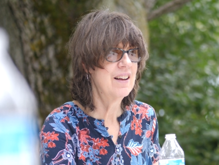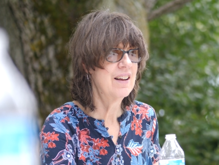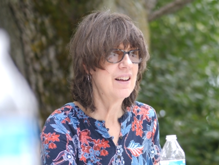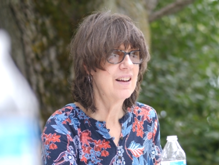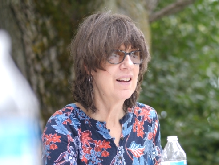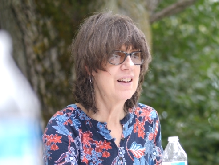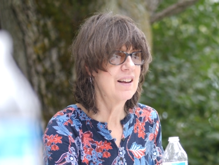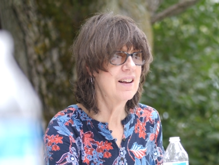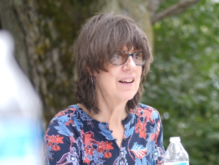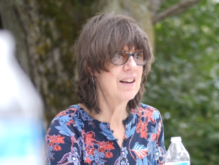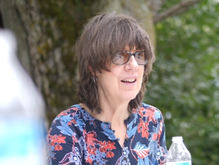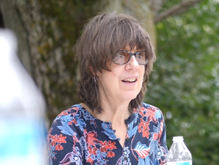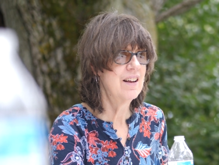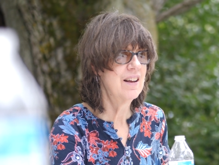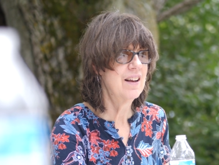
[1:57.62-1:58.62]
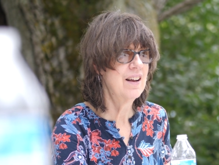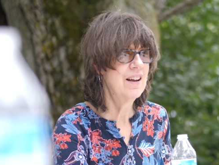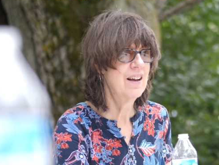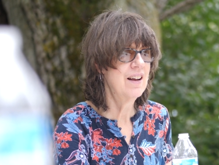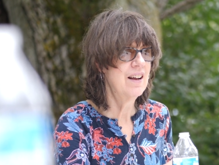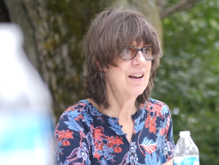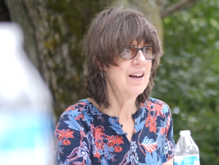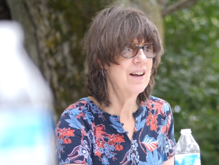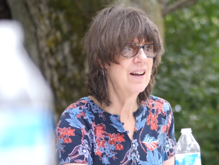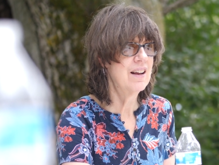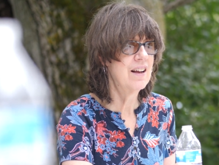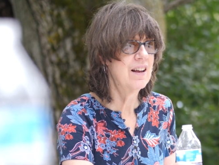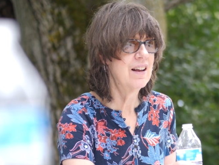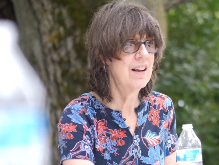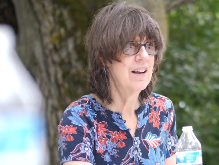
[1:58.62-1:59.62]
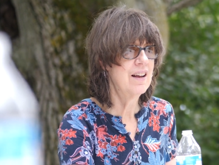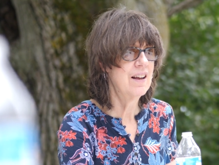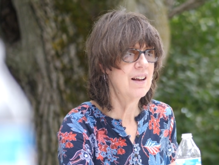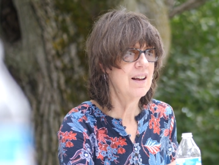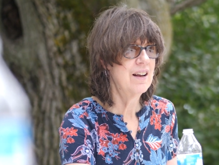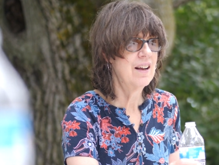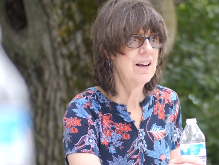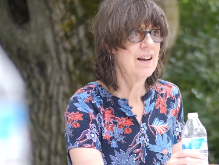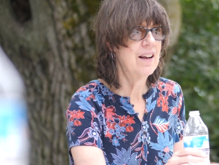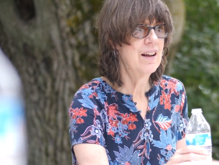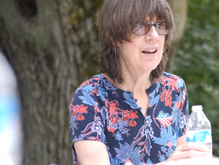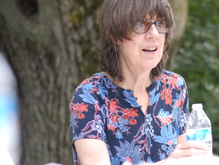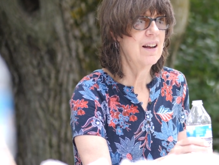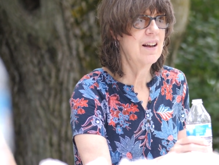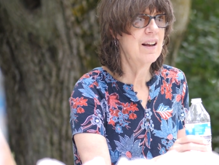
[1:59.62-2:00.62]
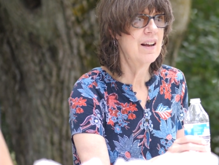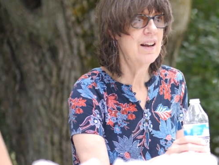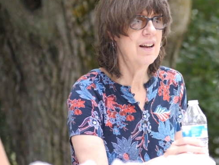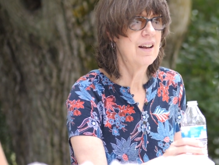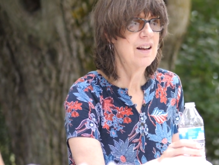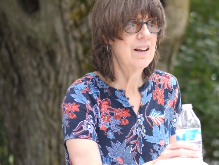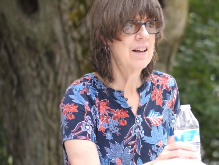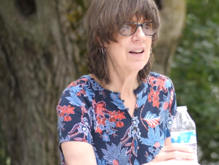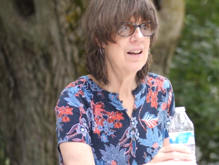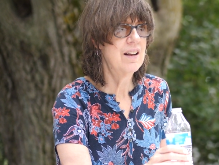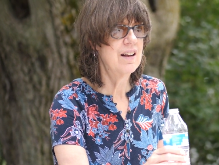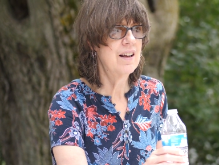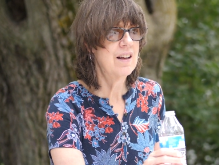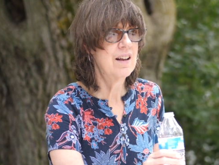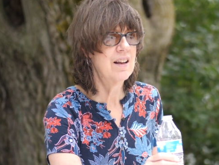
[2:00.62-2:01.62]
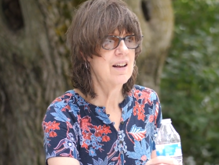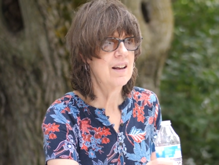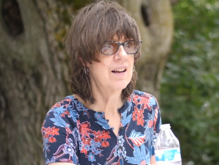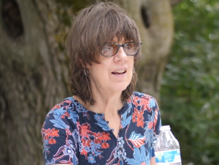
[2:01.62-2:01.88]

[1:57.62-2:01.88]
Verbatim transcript: has started this tradition where every time she sees us, she